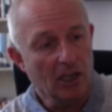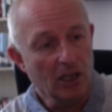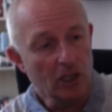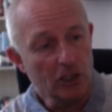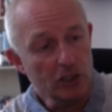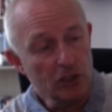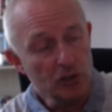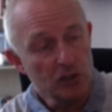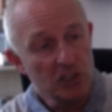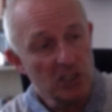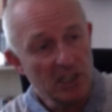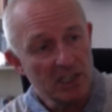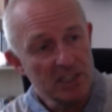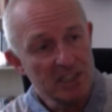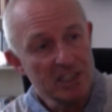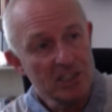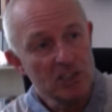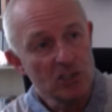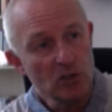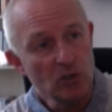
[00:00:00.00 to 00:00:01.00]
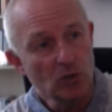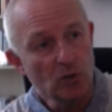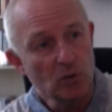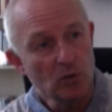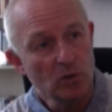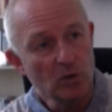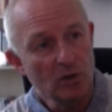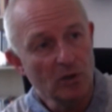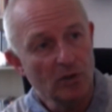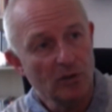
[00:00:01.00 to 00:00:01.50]
utility
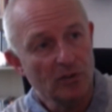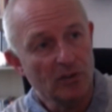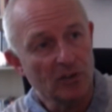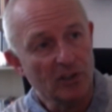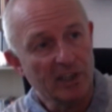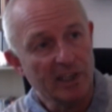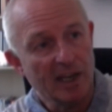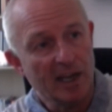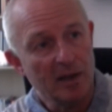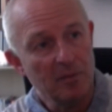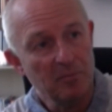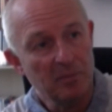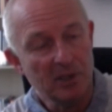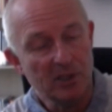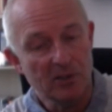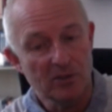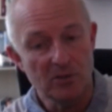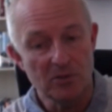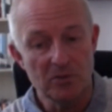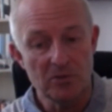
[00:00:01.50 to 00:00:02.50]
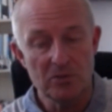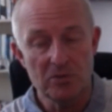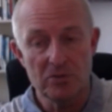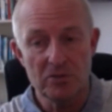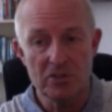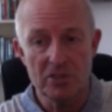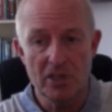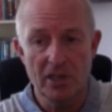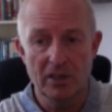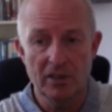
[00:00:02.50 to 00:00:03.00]
tool that can be
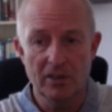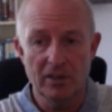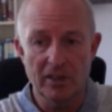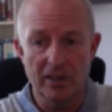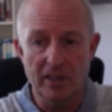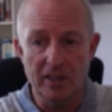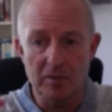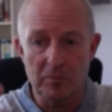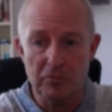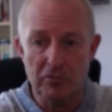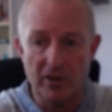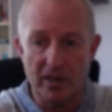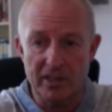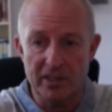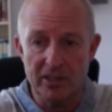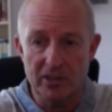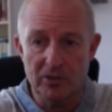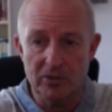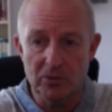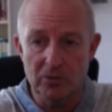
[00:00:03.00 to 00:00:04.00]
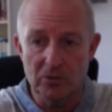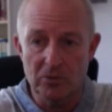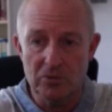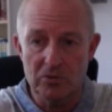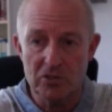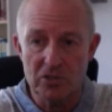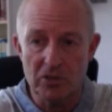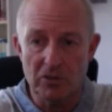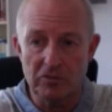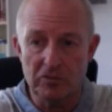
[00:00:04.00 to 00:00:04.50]
used in a practical
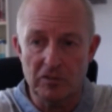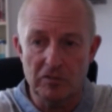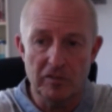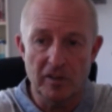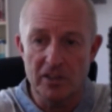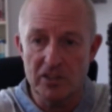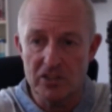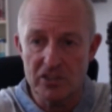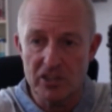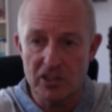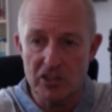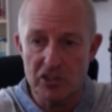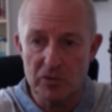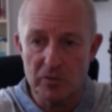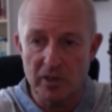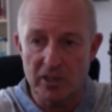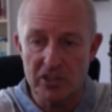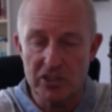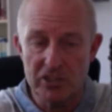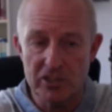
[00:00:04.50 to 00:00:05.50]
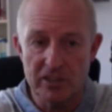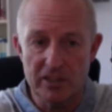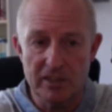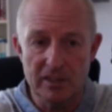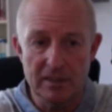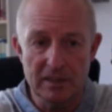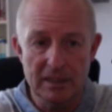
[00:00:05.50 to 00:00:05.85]
self-defense situation.